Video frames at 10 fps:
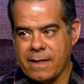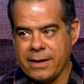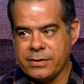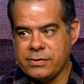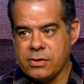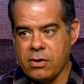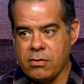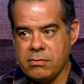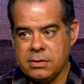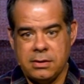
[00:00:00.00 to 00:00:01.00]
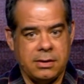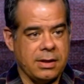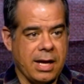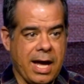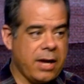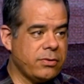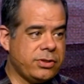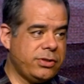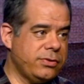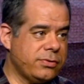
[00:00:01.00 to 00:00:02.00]
And so I don't
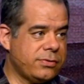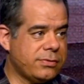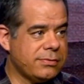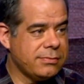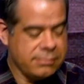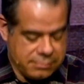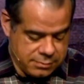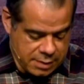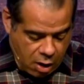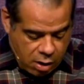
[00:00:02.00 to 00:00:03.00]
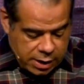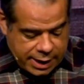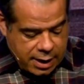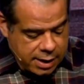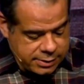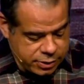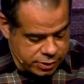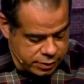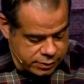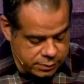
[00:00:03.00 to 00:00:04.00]
choose all I got to
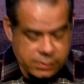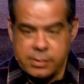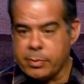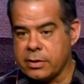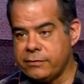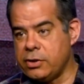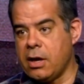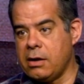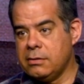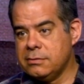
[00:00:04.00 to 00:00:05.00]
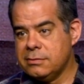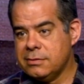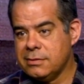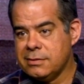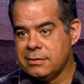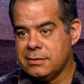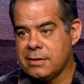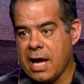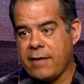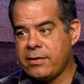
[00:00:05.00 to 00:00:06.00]
choose was the book of John.
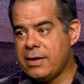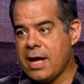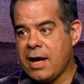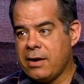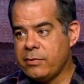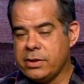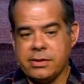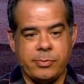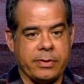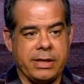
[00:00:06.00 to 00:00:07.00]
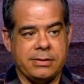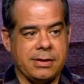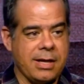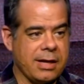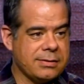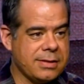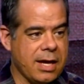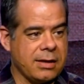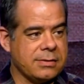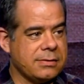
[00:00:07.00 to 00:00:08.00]
After that, we just preached the next
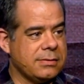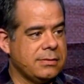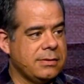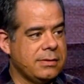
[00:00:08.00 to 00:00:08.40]
text.